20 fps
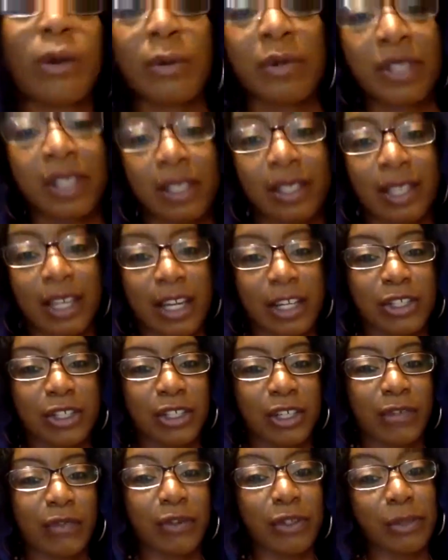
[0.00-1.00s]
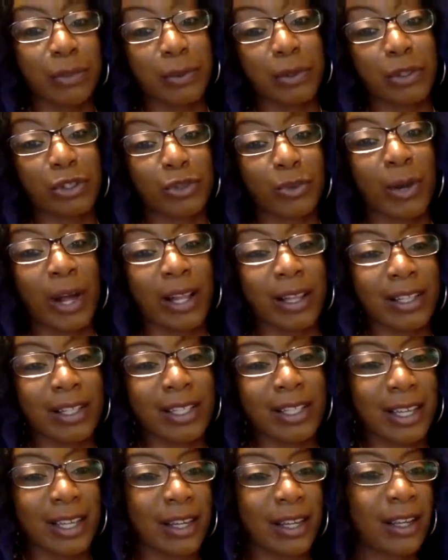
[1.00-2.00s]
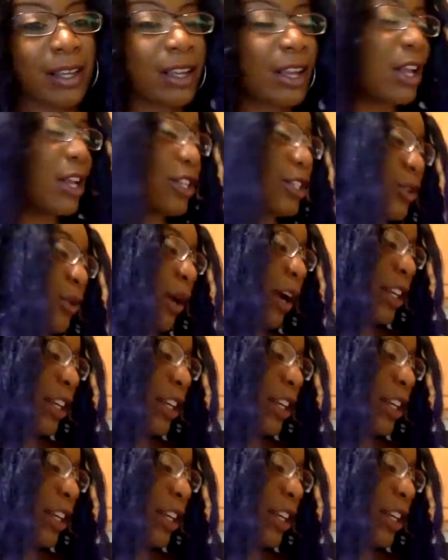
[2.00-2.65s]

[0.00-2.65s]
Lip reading: representation of your spirituality. So,